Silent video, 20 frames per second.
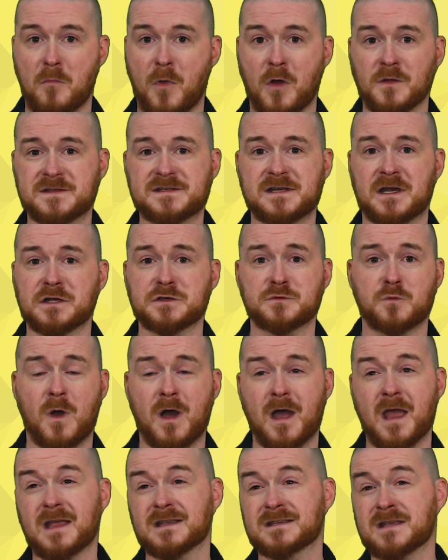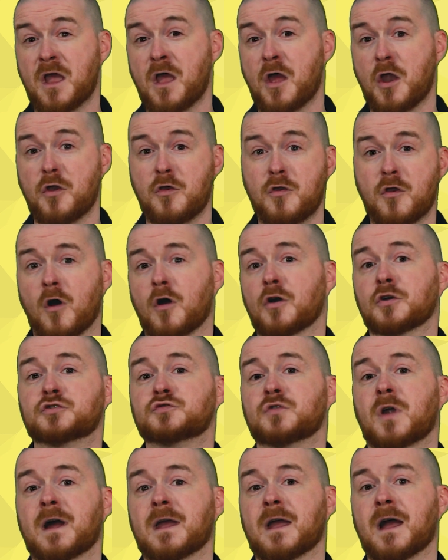montage-wise, not a
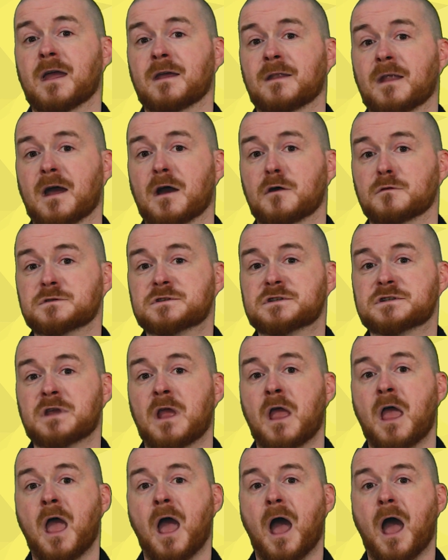dry eye in the house.